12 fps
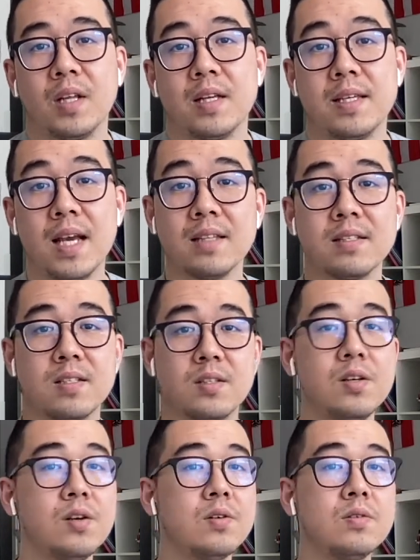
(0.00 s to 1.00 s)
Yet
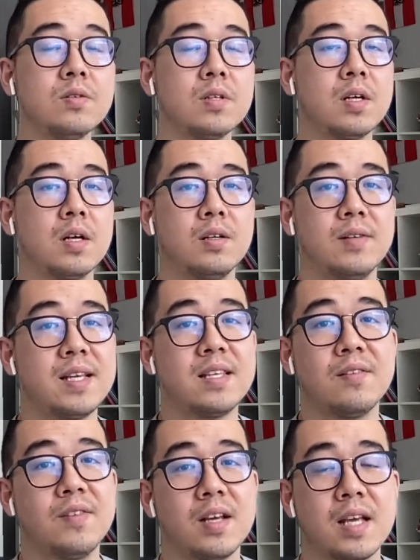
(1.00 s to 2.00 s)
still,
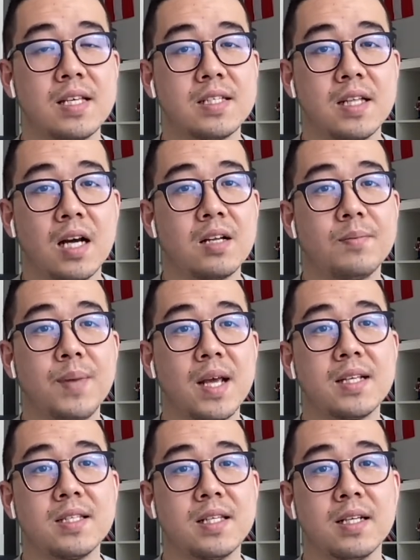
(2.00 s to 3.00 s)
Reykjavik is not a
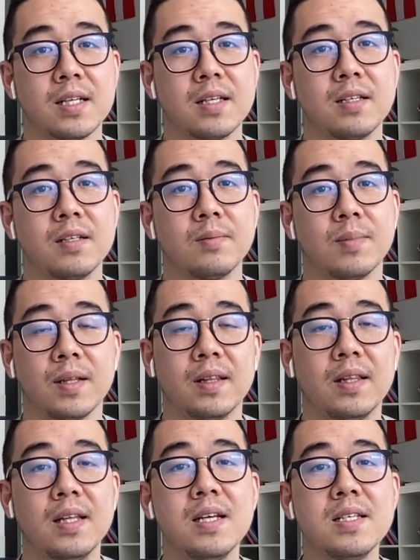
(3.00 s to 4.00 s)
big city, but
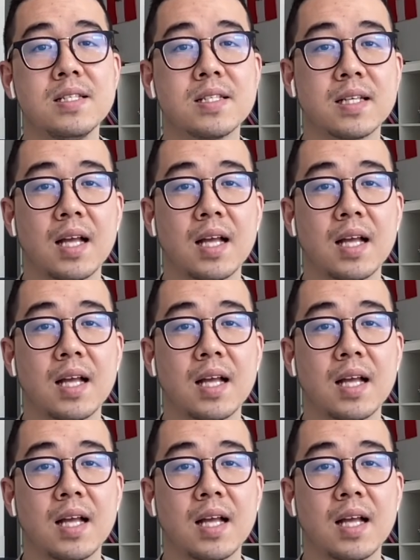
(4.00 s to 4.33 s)
this